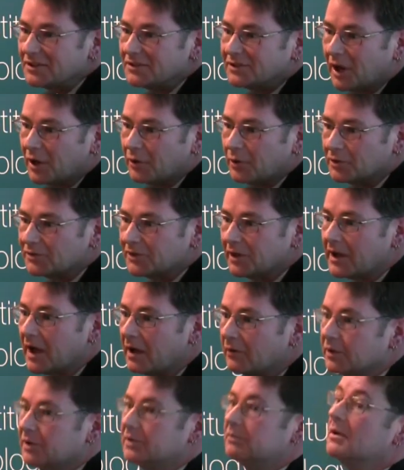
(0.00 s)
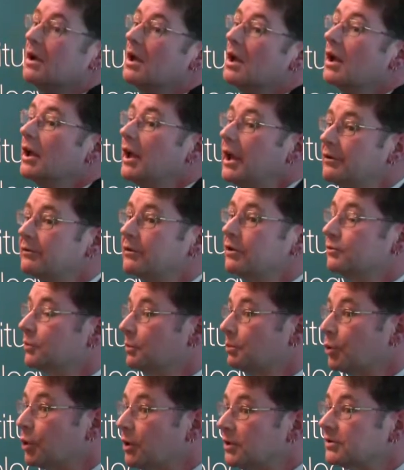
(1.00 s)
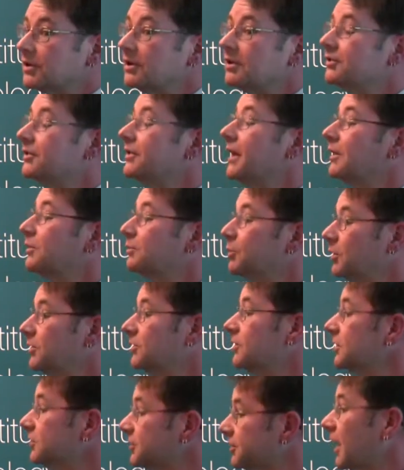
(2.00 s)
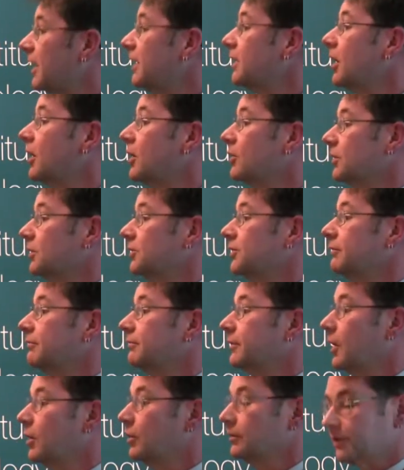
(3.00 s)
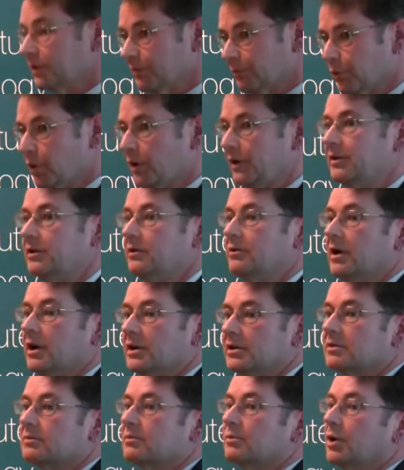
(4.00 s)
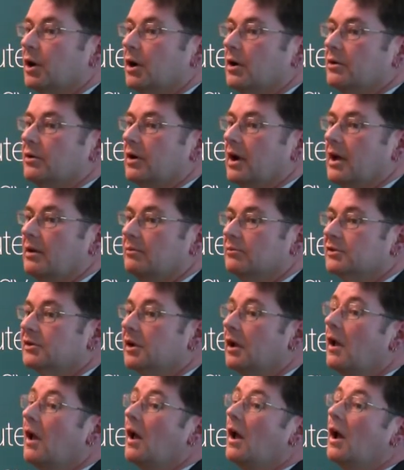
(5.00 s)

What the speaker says: So we also covered interviews with prisoners and ex-prisoners, stakeholders involved in reintegration programs,